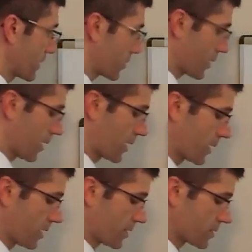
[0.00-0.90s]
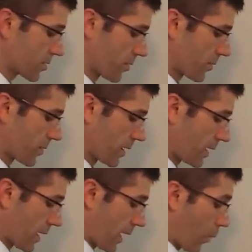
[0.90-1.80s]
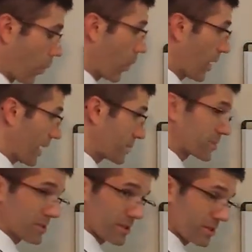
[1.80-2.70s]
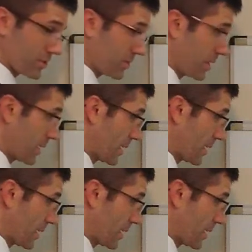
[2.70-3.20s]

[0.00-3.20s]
Okay, so what I'm going to do